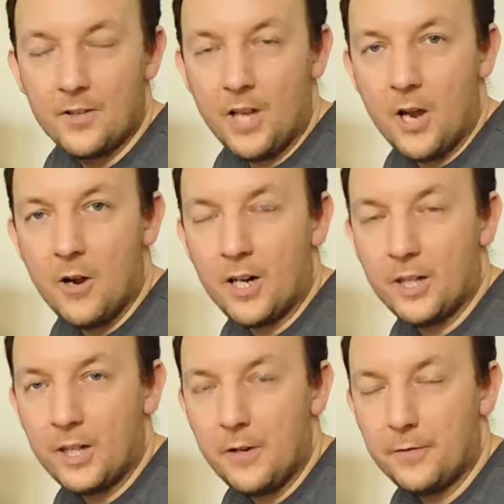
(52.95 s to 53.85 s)
So I'm going
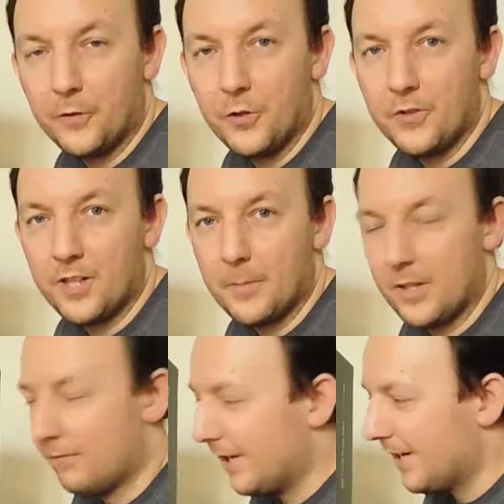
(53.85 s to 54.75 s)
to go through some
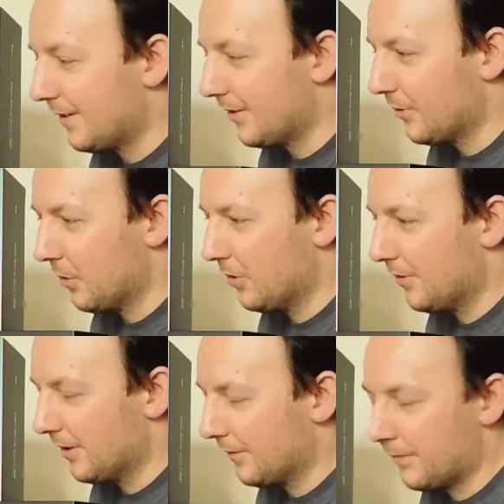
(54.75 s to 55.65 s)
of the reasons, or
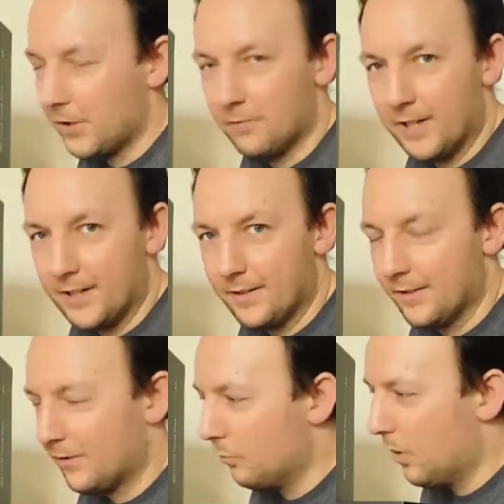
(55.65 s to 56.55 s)
the few
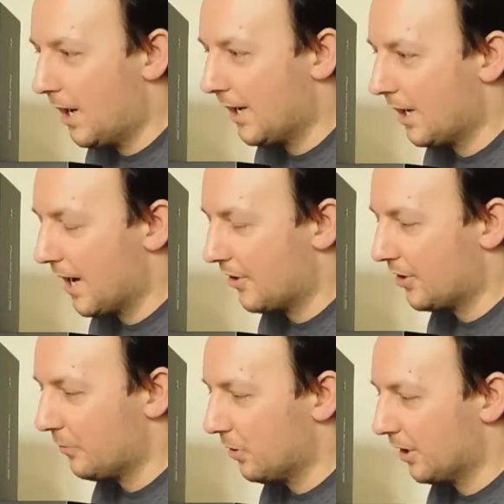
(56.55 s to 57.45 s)
reasons, why I
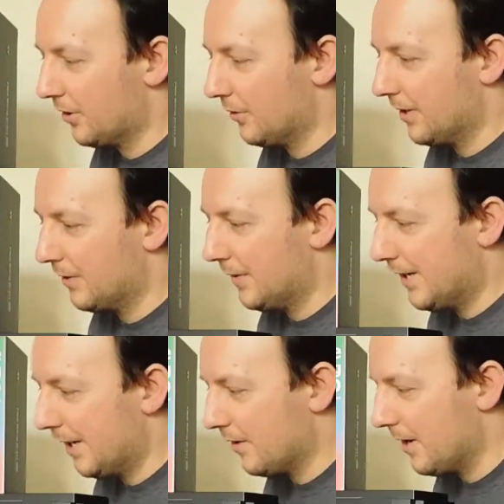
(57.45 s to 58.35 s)
actually want to do this
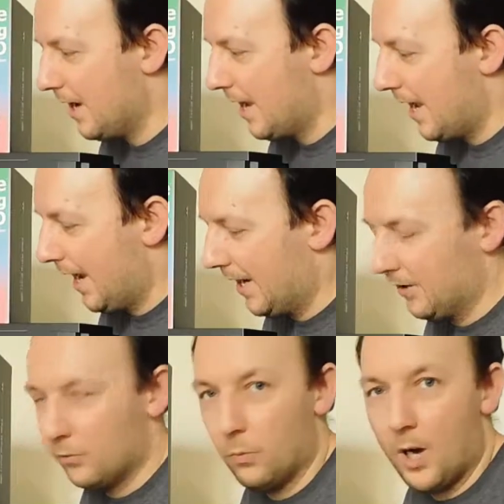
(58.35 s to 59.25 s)
video
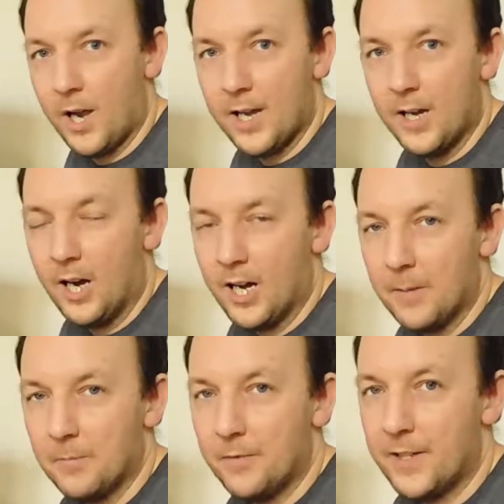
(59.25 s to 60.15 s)
and why
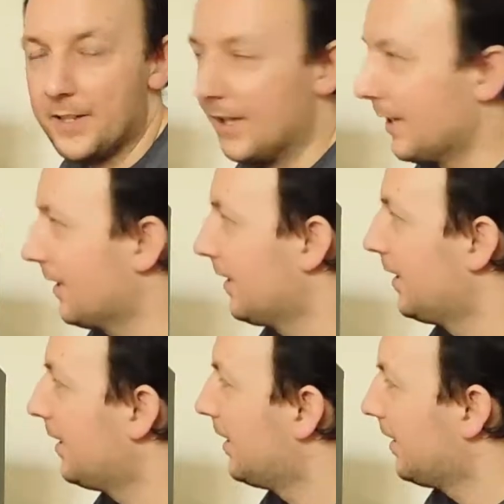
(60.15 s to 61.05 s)
I'm fitting
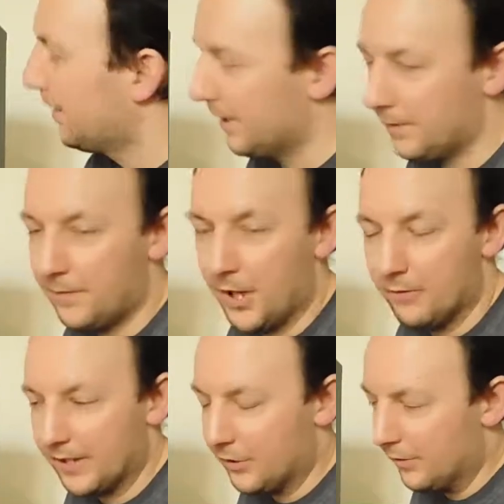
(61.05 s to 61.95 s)
the Floe
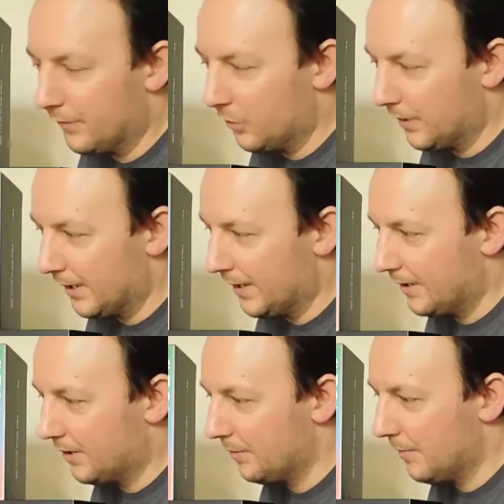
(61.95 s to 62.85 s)
Riing 240
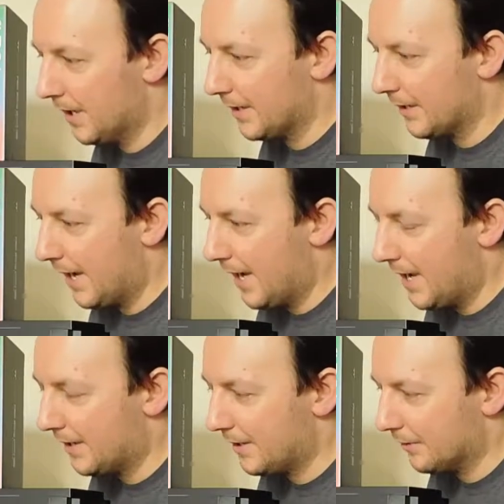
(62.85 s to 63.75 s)
into my
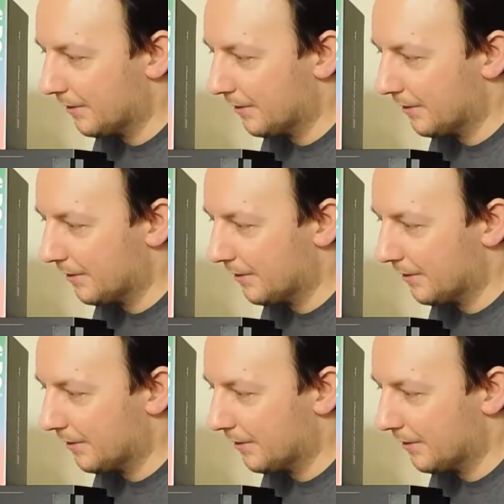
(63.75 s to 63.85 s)
editing